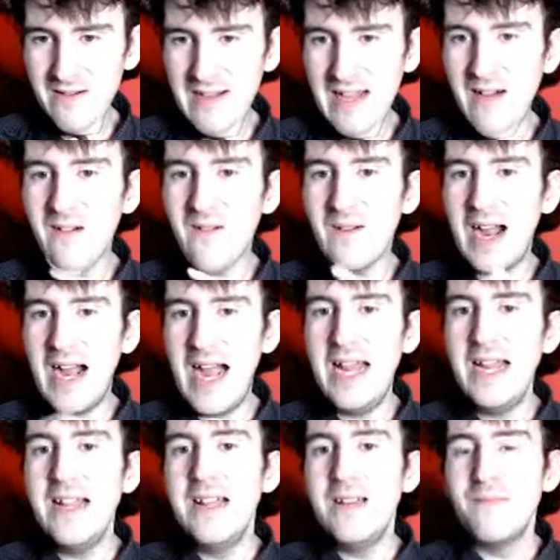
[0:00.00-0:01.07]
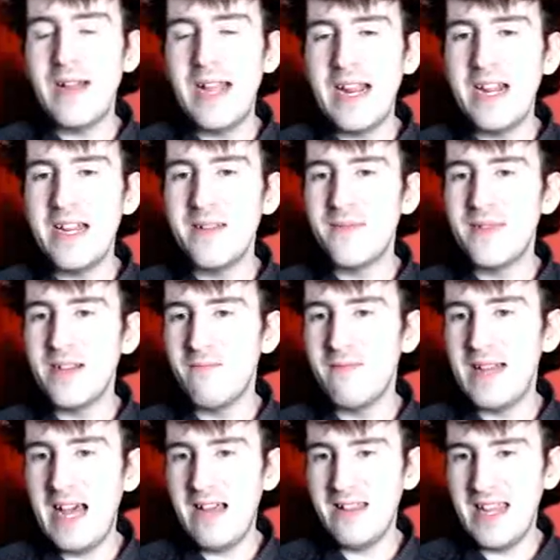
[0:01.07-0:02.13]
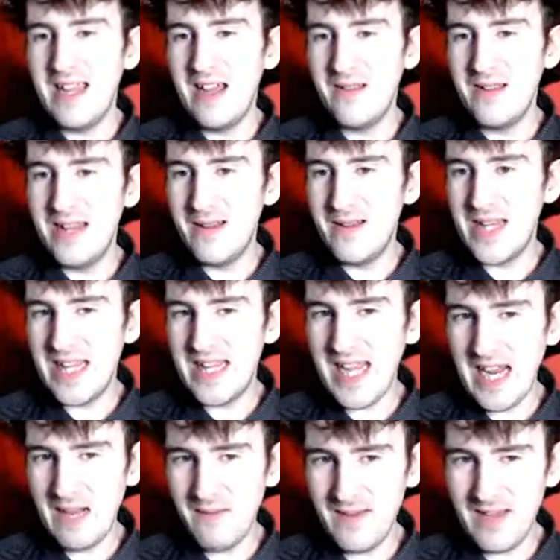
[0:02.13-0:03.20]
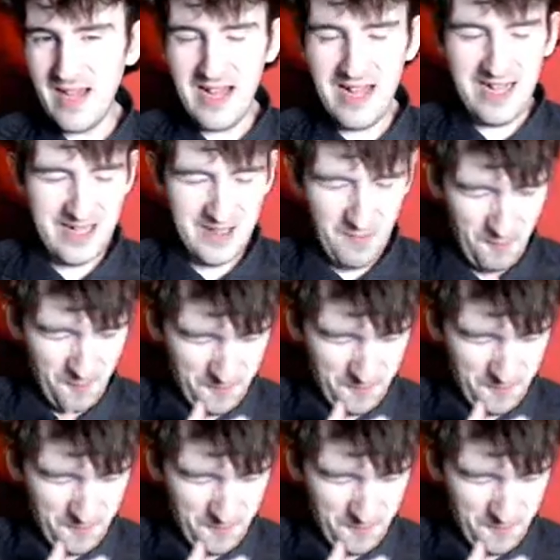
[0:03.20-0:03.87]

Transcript: alright. But I could have done without the scenes with Khan.